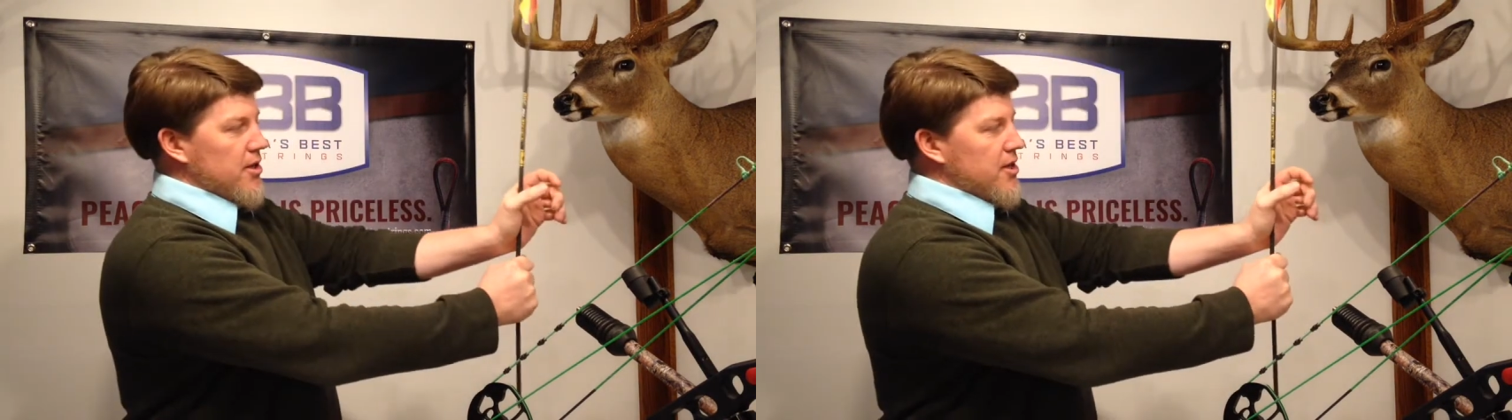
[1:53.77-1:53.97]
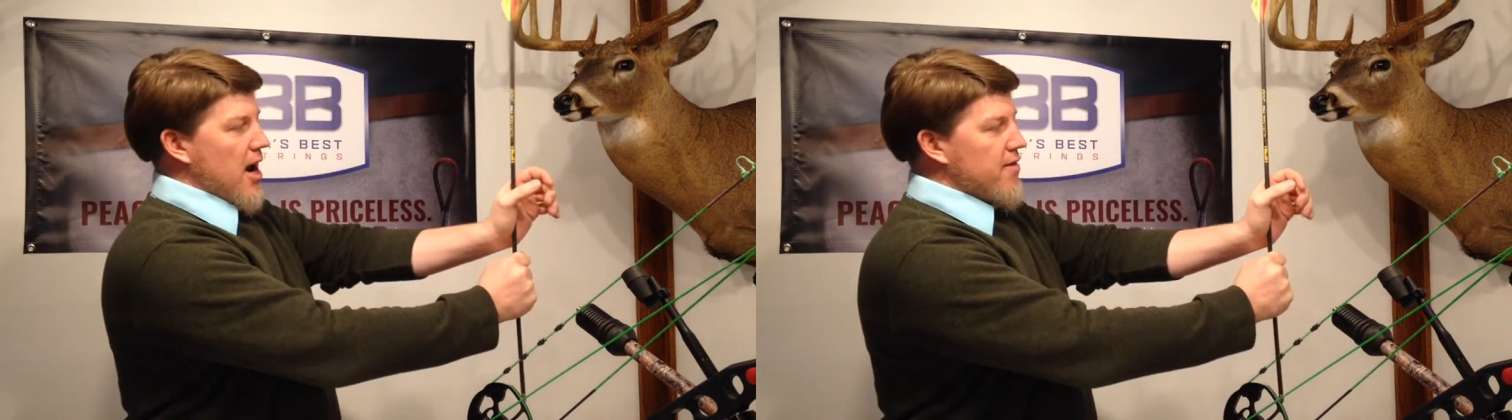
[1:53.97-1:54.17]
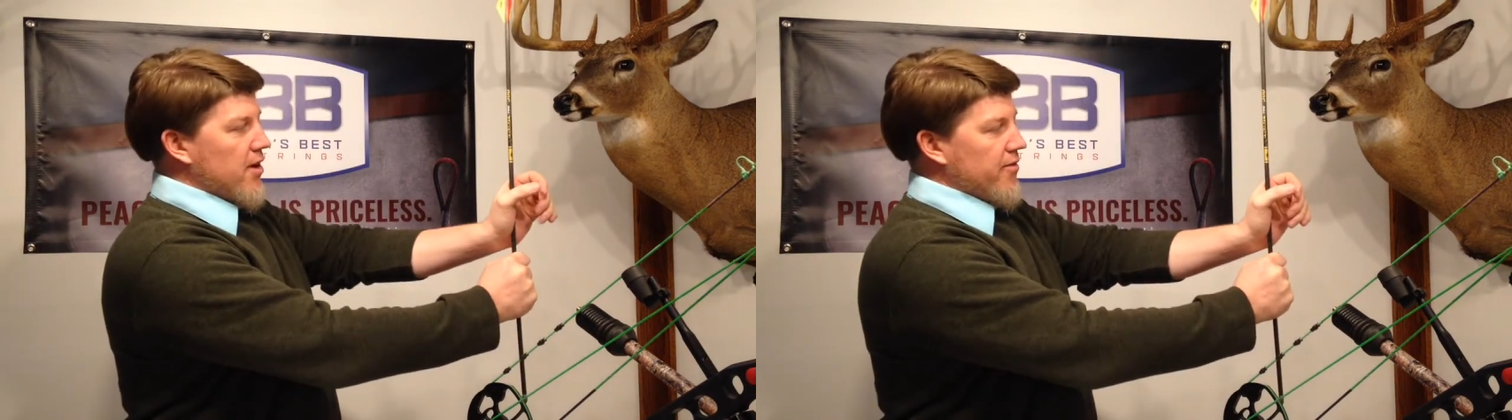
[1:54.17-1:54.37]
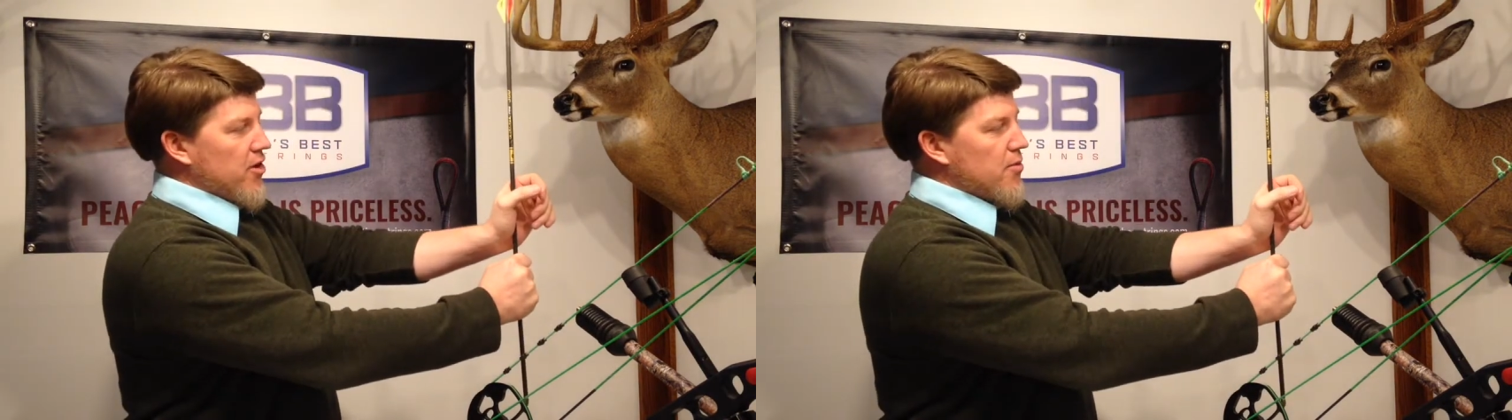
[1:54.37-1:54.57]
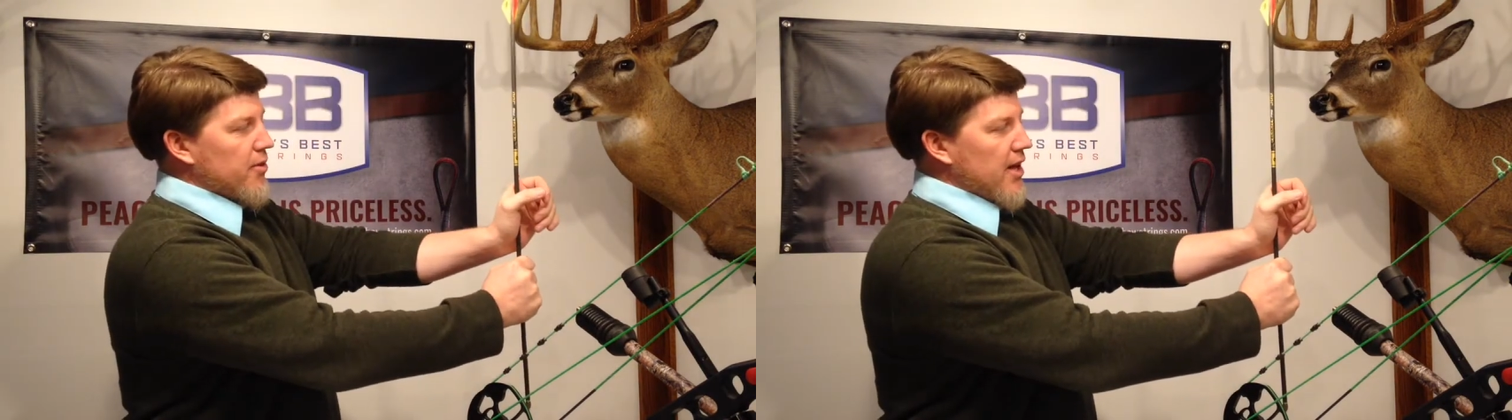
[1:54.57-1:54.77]
is having a
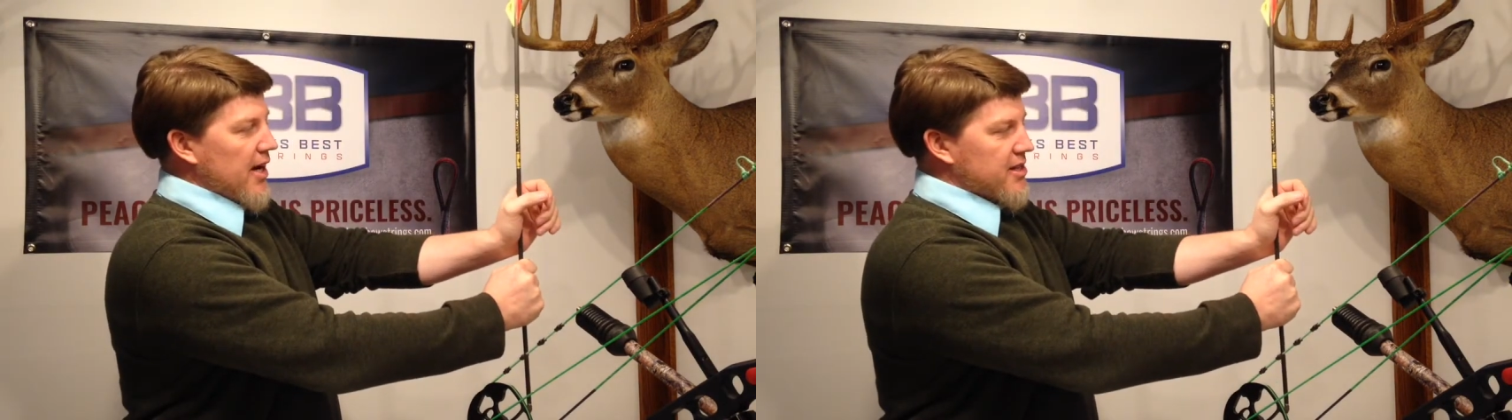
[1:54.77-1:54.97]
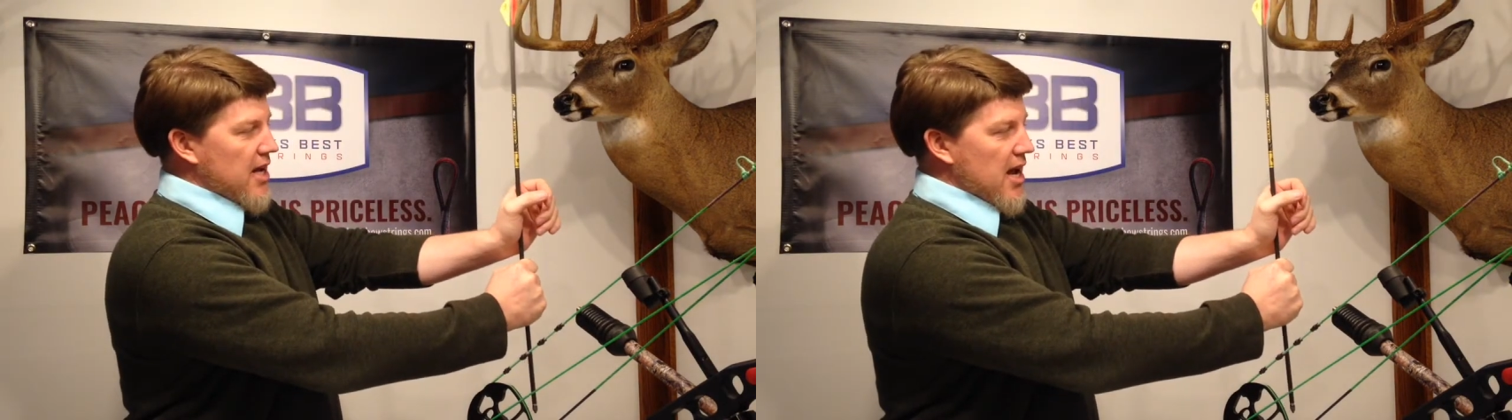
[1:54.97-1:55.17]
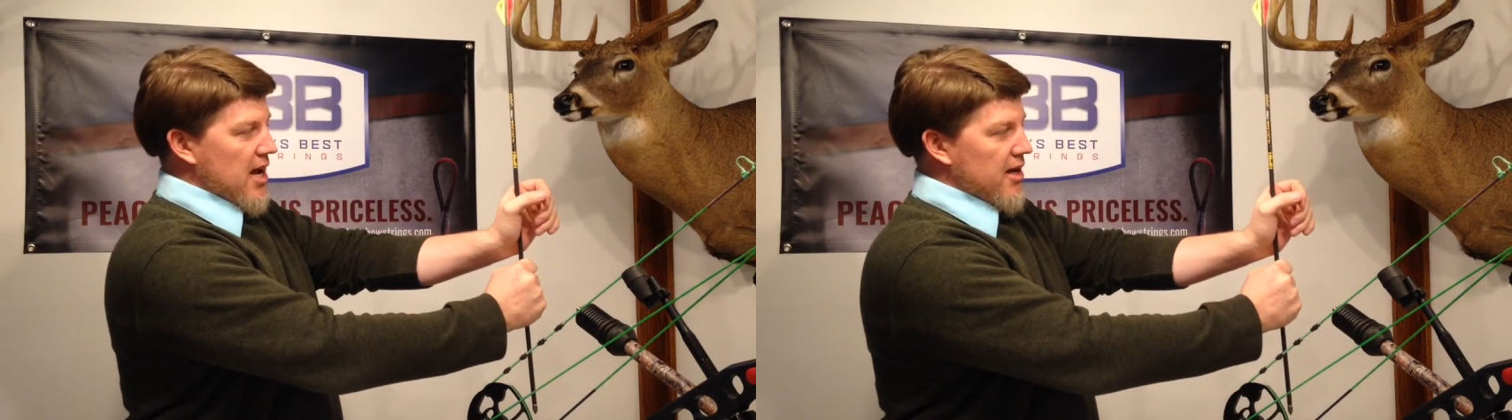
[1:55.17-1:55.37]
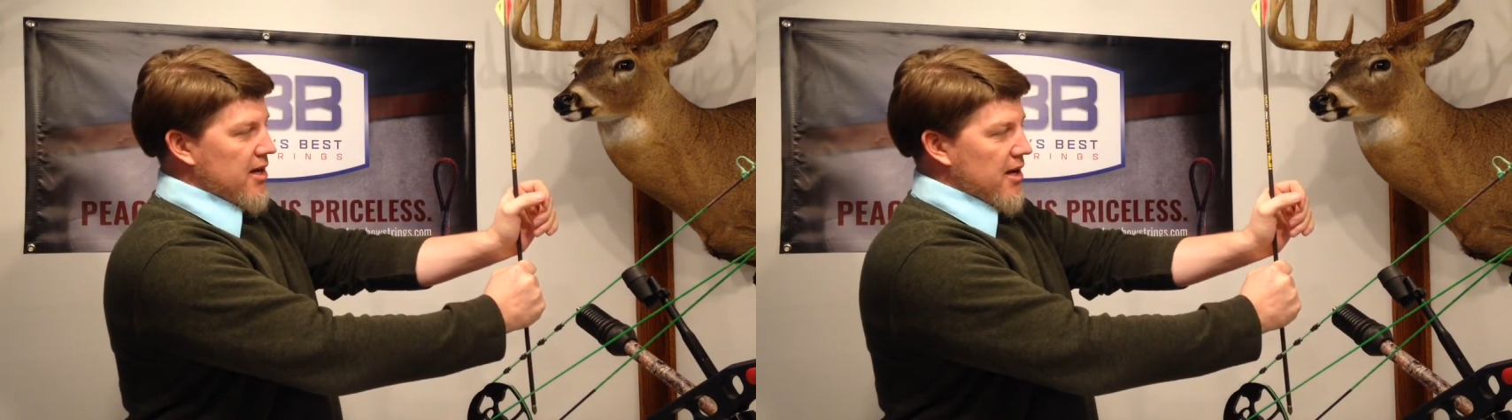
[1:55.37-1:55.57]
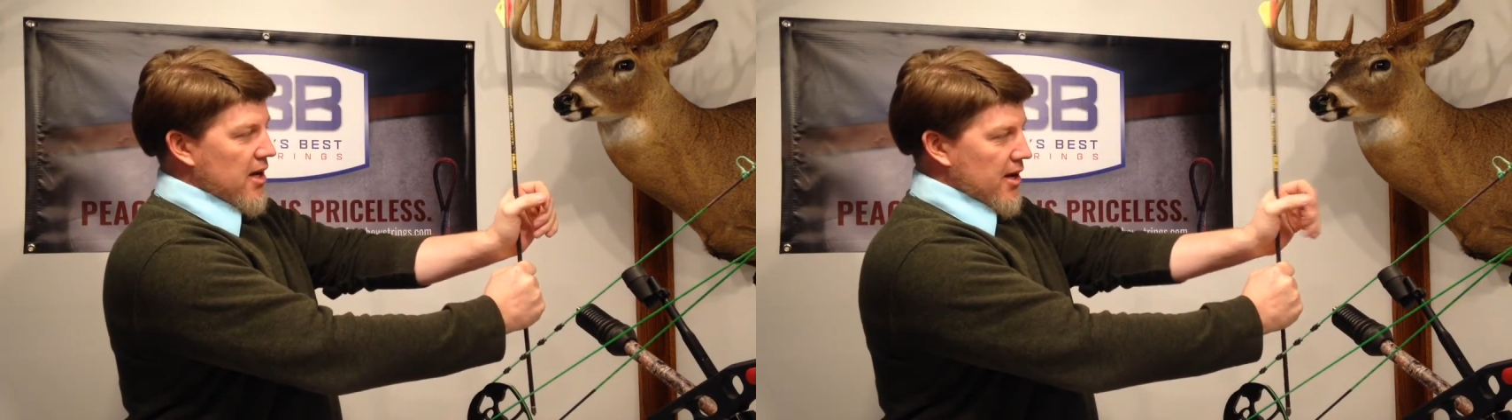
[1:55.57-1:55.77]
very relaxed hand,